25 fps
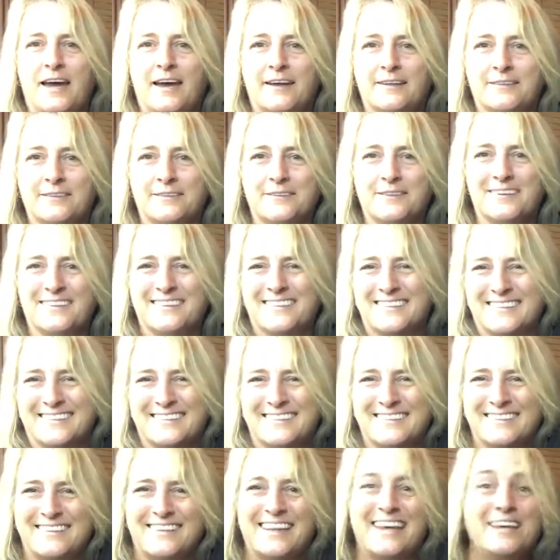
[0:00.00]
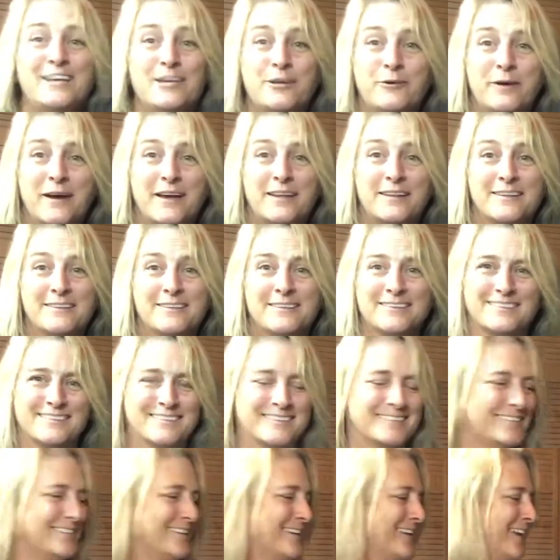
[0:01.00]
Adler, thank you, Adler,
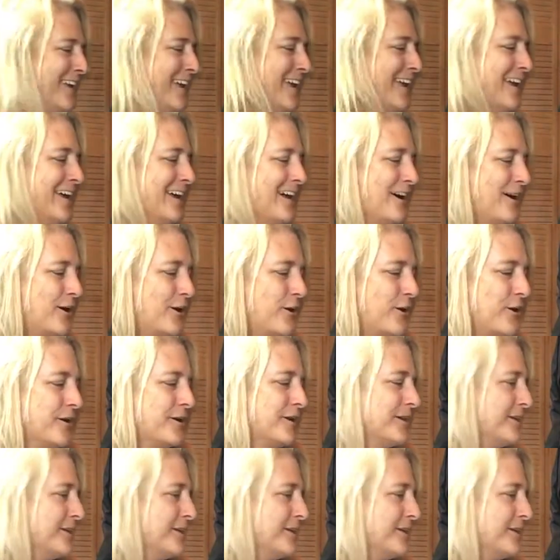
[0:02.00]
on